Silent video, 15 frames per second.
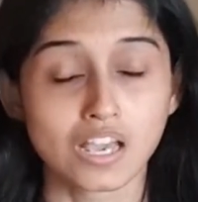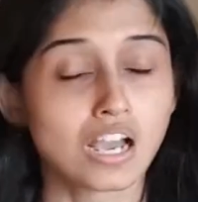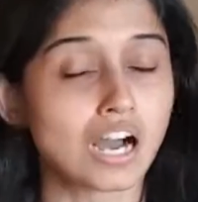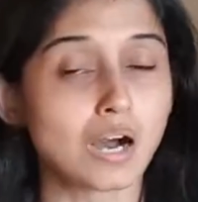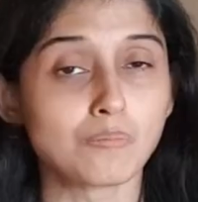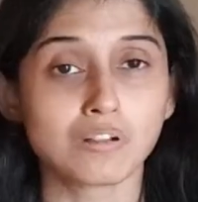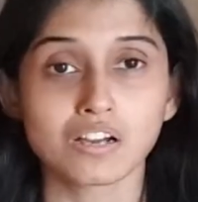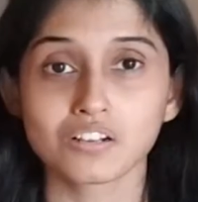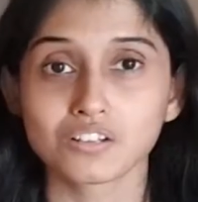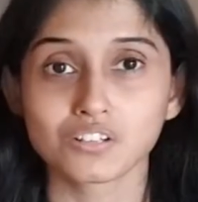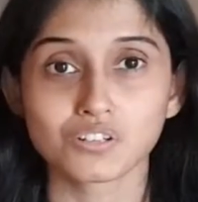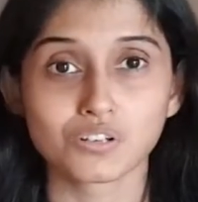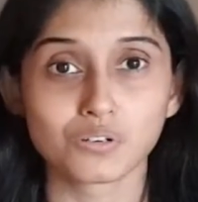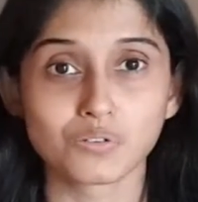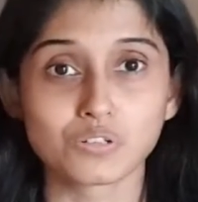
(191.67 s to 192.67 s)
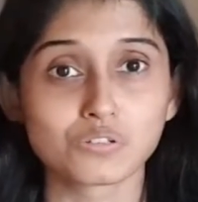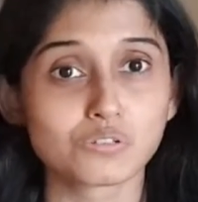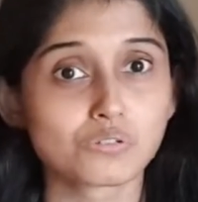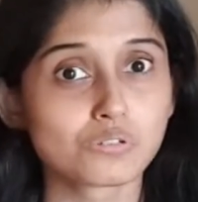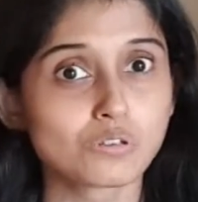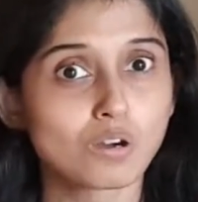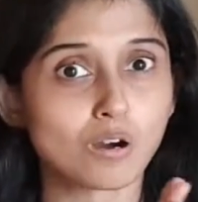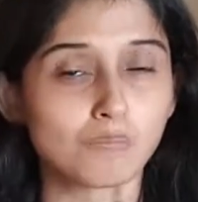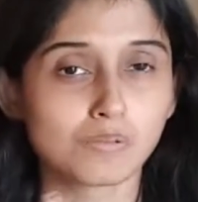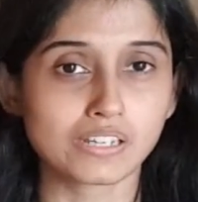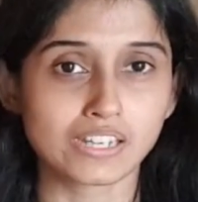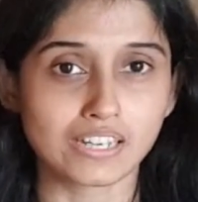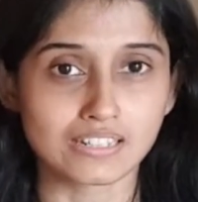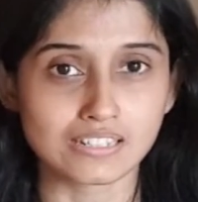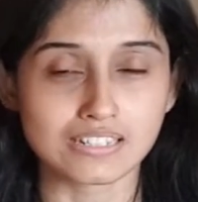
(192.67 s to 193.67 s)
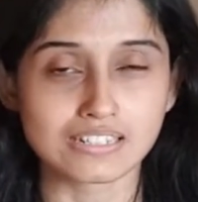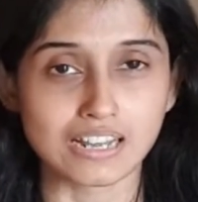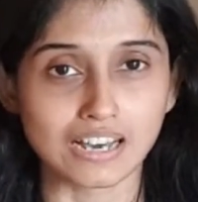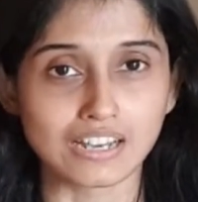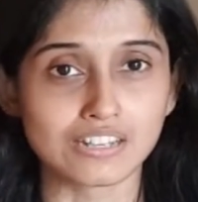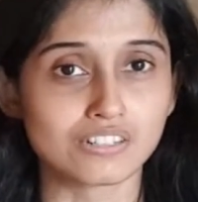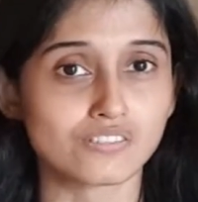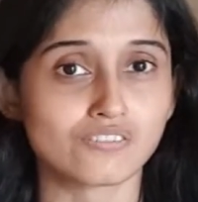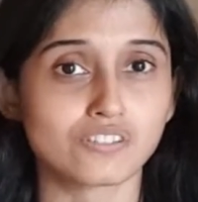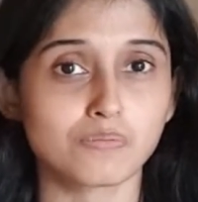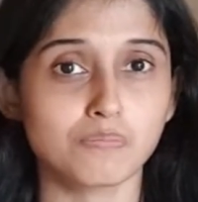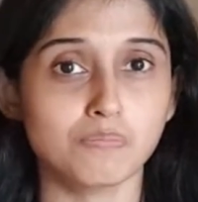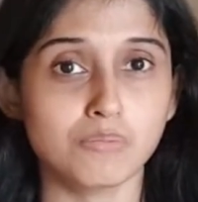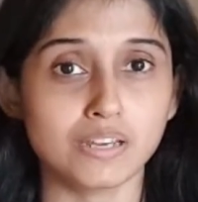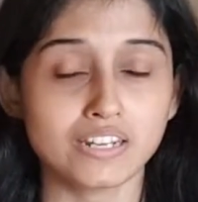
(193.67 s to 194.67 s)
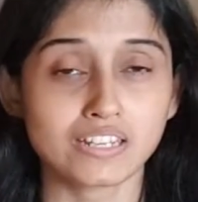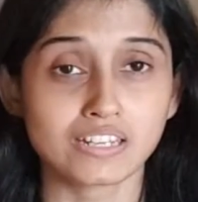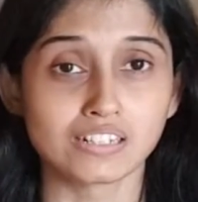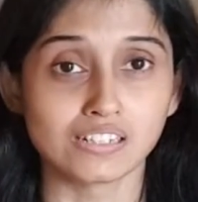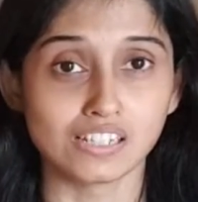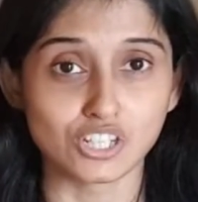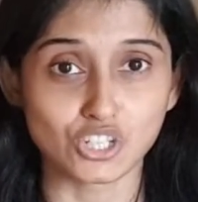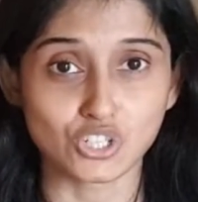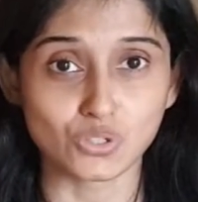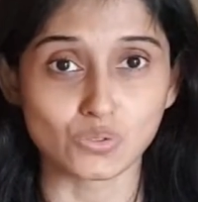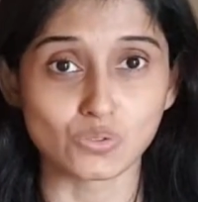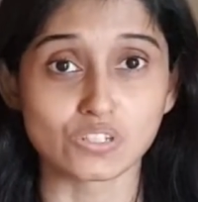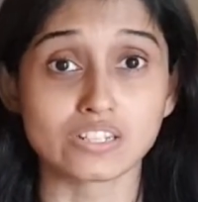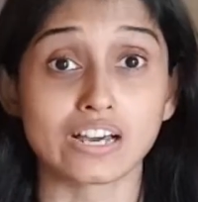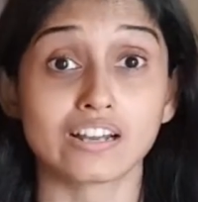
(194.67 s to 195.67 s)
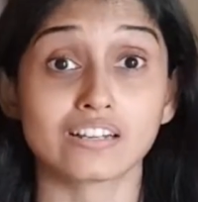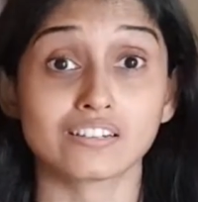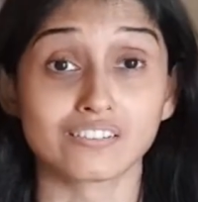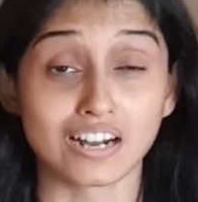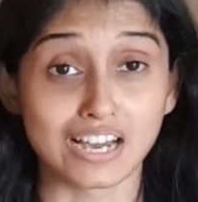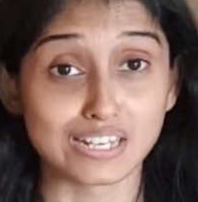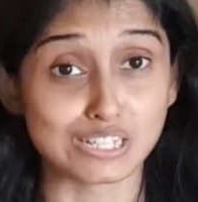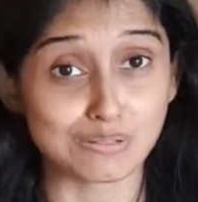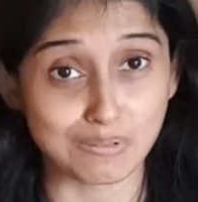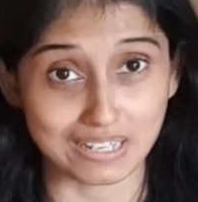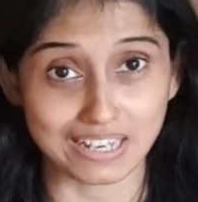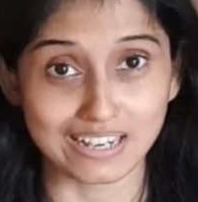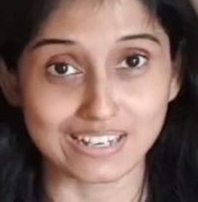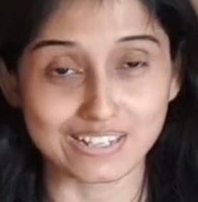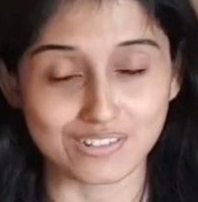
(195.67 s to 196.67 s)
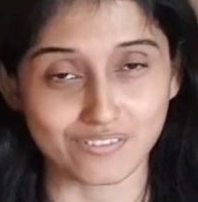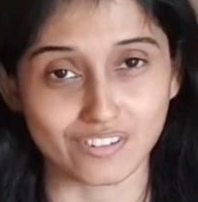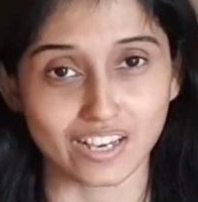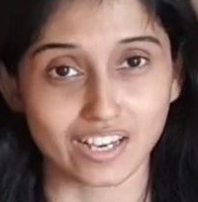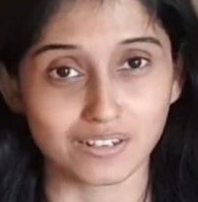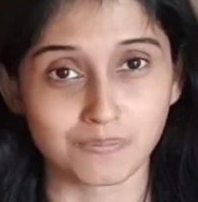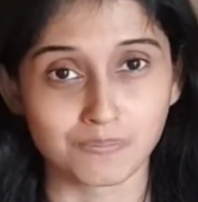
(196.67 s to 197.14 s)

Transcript: I'm not going to go into those complicated side of the medical issues that arise because of that.